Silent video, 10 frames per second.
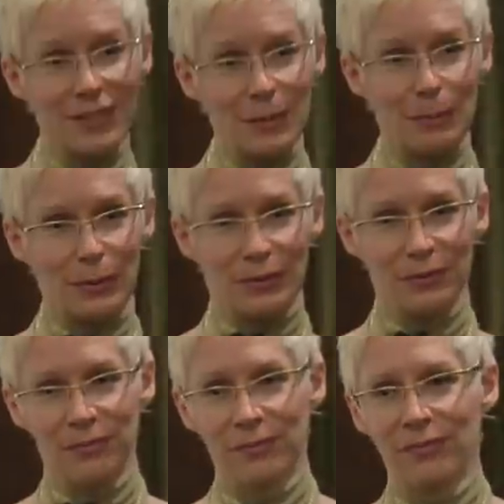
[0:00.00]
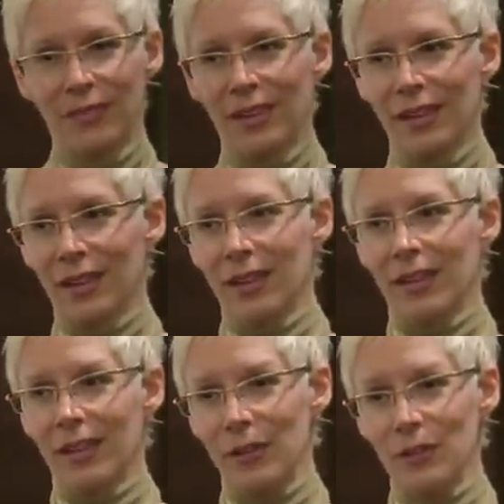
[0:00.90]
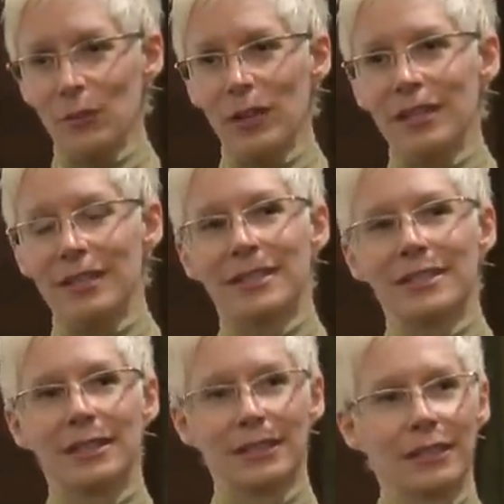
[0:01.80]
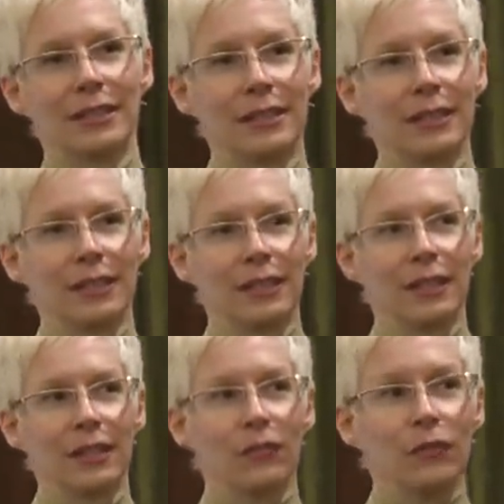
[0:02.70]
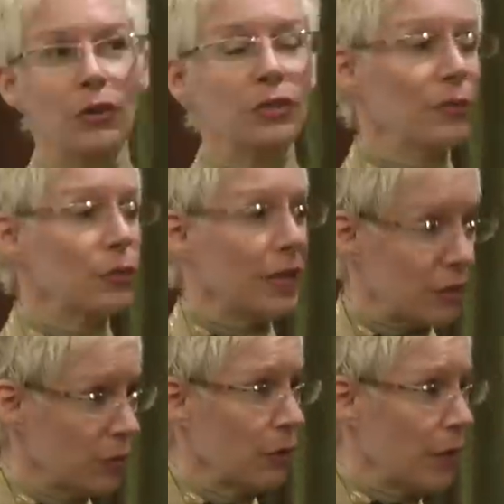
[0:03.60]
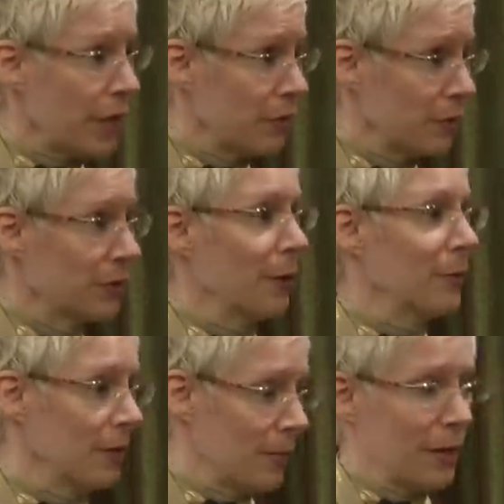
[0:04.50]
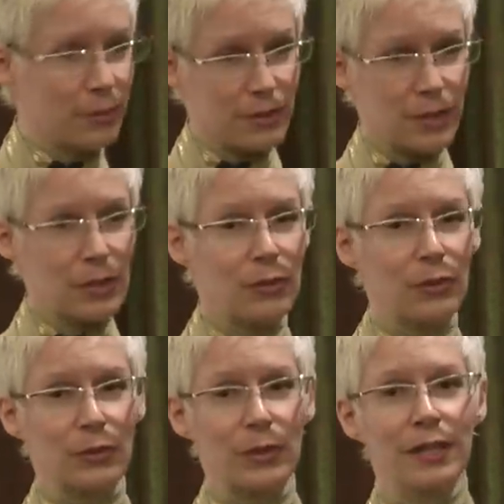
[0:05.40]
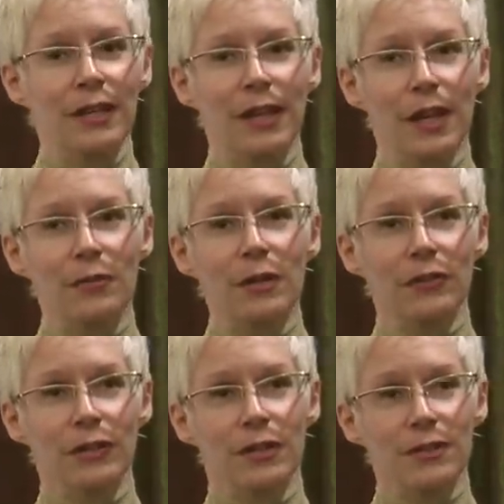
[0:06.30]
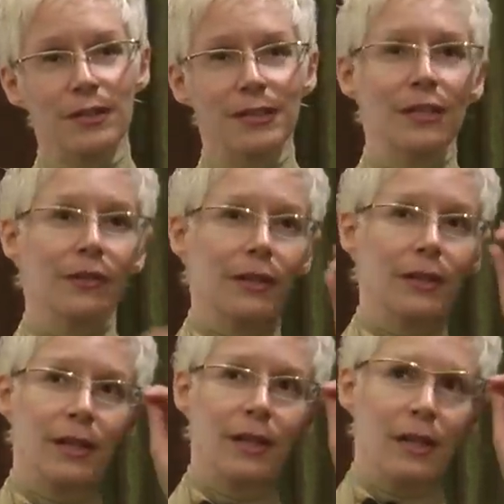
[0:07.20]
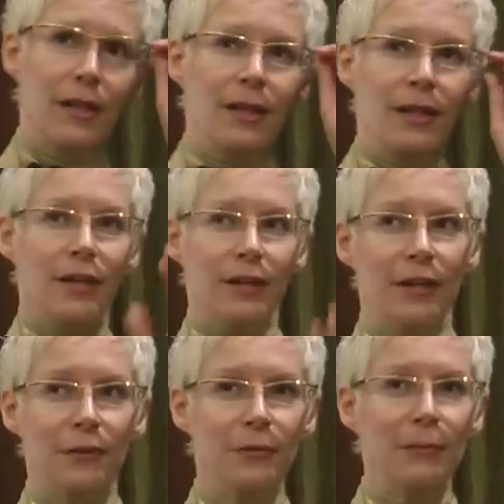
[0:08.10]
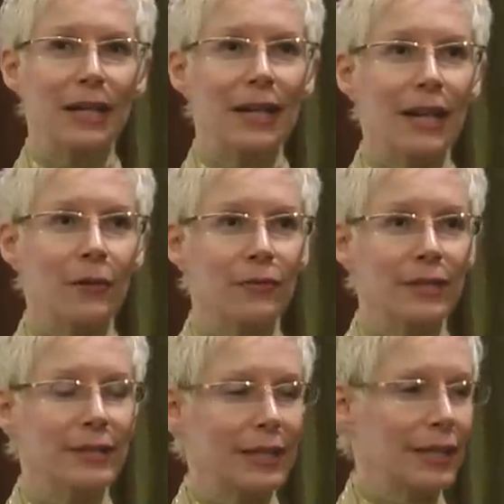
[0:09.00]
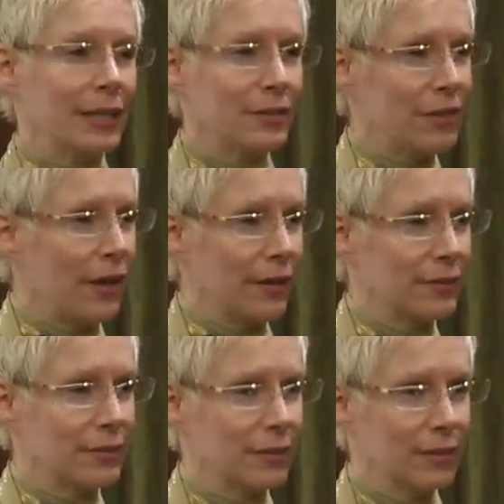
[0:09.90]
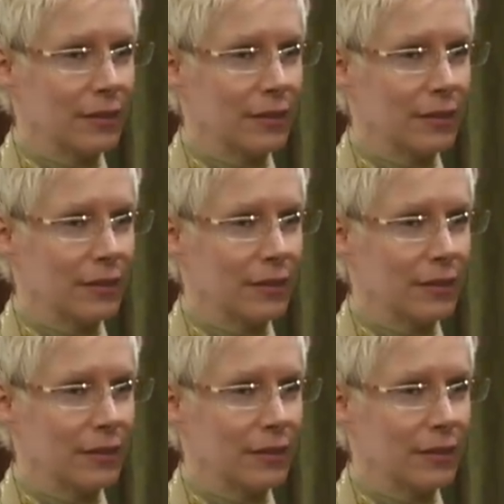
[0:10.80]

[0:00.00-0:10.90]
simple. Here's what it is. For those of you that don't know how to do Tarpanam, I'm going to take you through it. However, here's the secret. Dr. Pillai recently taught